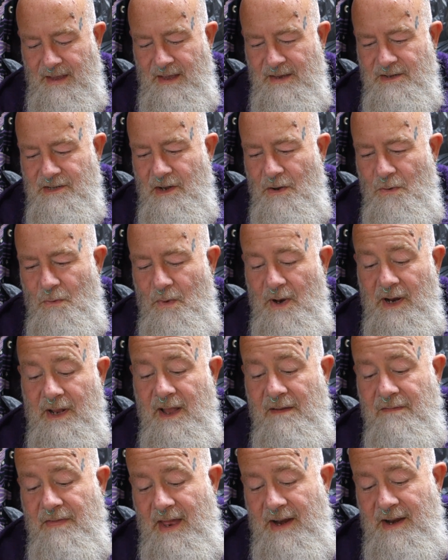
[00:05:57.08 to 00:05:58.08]
So we'll
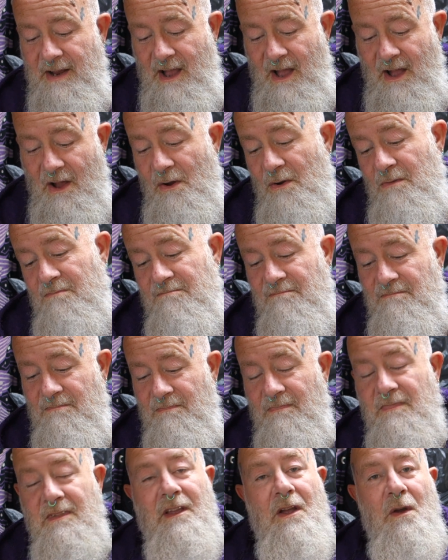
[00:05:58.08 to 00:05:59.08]
give that a go,
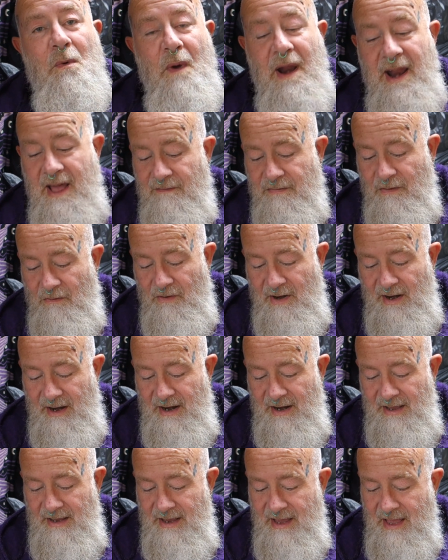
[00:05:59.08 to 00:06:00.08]
you know, whenever
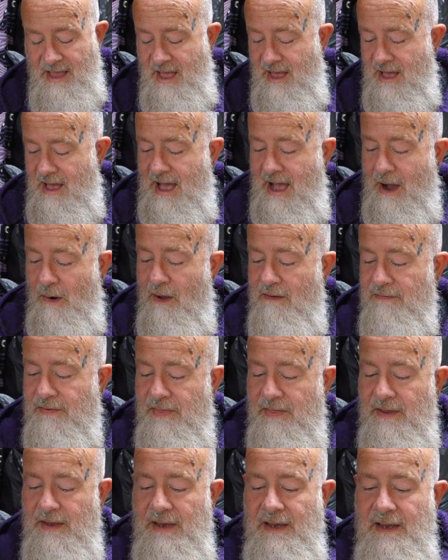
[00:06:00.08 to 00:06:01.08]
really. However,
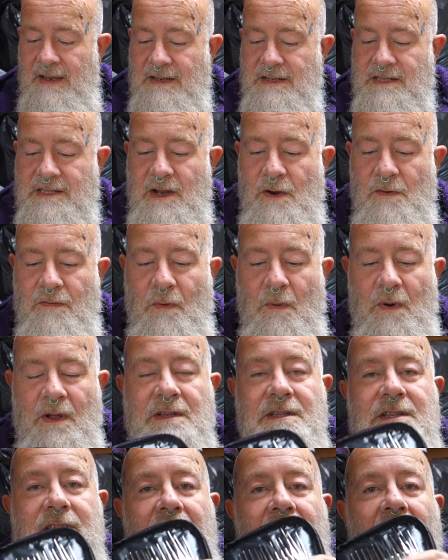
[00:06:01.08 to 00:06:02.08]
the silver
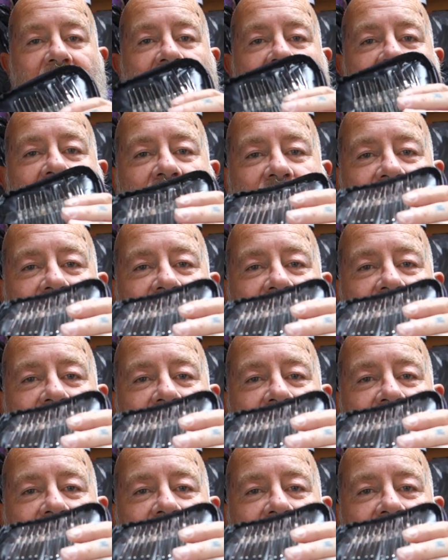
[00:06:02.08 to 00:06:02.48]
ones, they are